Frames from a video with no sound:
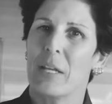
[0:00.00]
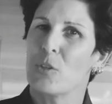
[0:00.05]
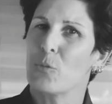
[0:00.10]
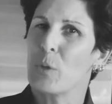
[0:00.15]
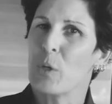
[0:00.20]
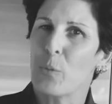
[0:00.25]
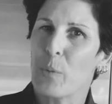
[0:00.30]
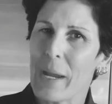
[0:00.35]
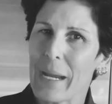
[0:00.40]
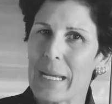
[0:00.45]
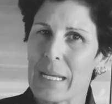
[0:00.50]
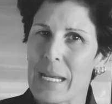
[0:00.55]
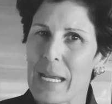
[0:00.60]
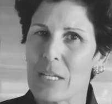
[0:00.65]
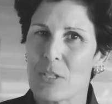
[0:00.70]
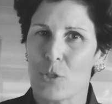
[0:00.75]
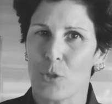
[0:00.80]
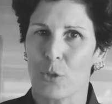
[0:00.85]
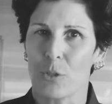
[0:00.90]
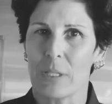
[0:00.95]
we
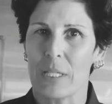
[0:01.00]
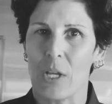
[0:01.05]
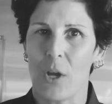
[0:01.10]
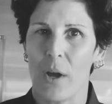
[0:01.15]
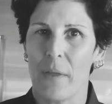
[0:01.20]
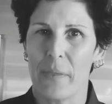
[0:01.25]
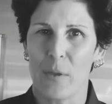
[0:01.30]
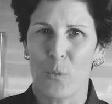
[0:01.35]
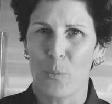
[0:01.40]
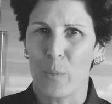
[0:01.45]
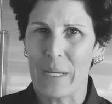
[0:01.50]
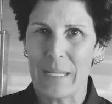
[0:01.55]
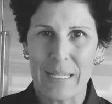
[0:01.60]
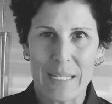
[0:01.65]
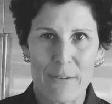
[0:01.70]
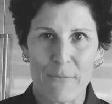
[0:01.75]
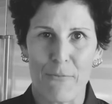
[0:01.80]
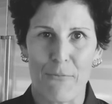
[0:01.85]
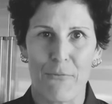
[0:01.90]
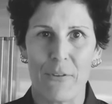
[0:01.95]
recognized early on that we
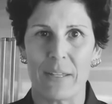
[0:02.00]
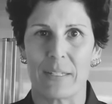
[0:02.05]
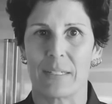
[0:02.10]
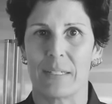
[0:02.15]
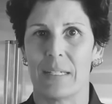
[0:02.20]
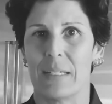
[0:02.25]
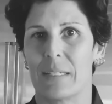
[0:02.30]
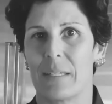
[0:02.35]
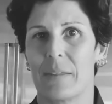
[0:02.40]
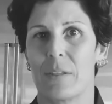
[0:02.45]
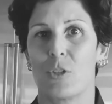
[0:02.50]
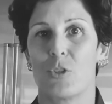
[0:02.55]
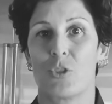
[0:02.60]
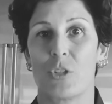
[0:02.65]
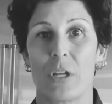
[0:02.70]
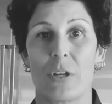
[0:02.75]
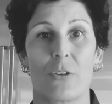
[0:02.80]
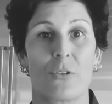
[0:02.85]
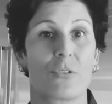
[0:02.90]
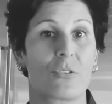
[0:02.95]
didn't fit into the
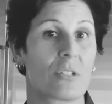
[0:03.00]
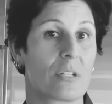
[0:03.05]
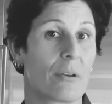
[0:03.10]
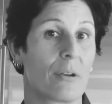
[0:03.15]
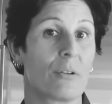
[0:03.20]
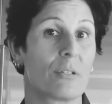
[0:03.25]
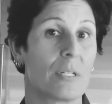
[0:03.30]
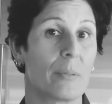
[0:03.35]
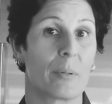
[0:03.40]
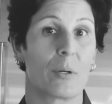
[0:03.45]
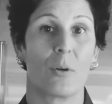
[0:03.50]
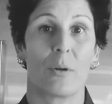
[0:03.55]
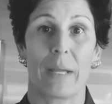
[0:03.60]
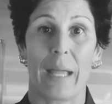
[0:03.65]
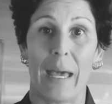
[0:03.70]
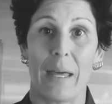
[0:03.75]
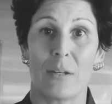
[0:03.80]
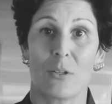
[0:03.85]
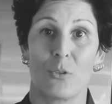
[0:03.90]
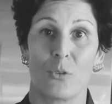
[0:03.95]
gender stereotypical
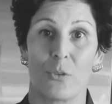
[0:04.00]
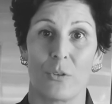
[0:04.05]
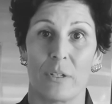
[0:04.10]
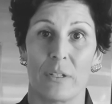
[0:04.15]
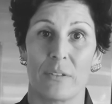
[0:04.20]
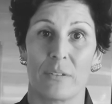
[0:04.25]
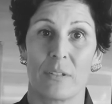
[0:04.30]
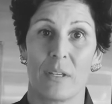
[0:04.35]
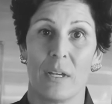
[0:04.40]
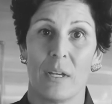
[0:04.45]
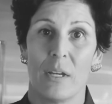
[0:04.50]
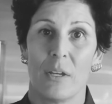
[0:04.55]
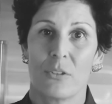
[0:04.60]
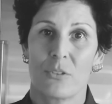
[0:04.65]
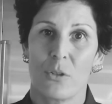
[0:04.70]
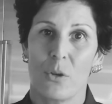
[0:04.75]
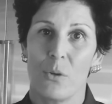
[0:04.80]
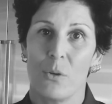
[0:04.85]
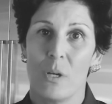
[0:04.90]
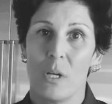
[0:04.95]
categories.
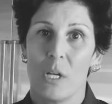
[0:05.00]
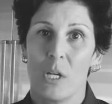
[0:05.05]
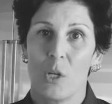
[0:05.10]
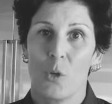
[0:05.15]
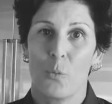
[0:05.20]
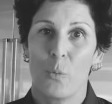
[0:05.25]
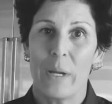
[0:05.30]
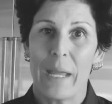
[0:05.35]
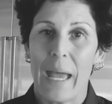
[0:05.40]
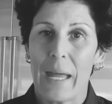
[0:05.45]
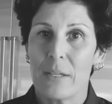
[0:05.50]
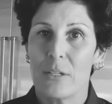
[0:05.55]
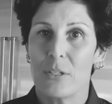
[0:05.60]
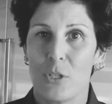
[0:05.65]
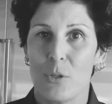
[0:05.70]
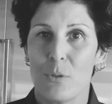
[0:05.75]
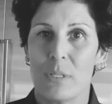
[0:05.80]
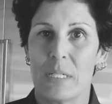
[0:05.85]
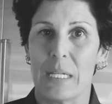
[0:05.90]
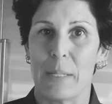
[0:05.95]
So we had to
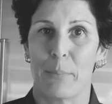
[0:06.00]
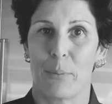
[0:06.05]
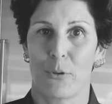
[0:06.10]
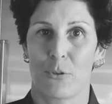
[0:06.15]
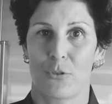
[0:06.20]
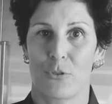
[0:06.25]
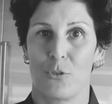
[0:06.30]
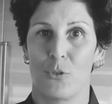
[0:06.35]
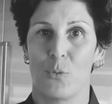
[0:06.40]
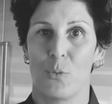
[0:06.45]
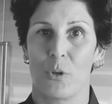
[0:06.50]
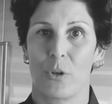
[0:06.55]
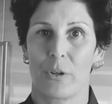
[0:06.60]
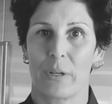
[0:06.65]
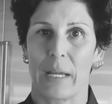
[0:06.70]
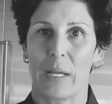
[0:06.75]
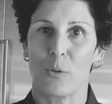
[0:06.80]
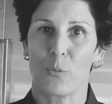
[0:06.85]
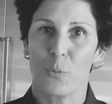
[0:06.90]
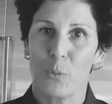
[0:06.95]
deep personal work
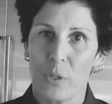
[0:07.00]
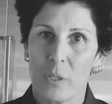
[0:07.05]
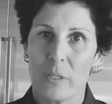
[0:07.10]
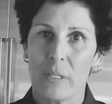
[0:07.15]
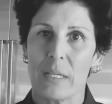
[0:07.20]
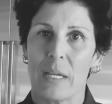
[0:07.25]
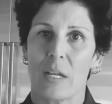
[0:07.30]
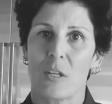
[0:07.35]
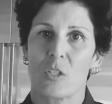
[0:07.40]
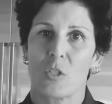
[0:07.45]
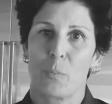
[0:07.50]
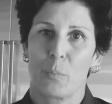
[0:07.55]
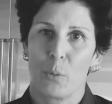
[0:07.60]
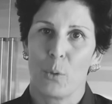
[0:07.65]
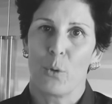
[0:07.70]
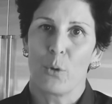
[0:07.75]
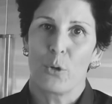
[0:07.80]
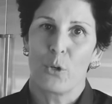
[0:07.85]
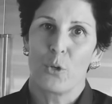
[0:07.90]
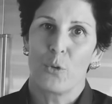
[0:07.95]
and really
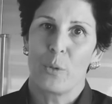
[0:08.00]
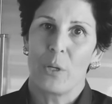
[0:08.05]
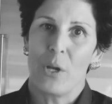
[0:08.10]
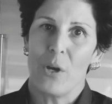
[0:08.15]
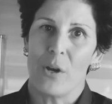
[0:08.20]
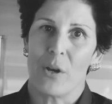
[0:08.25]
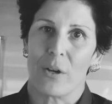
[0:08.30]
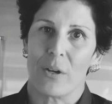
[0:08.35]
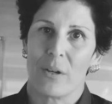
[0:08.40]
explore who we are.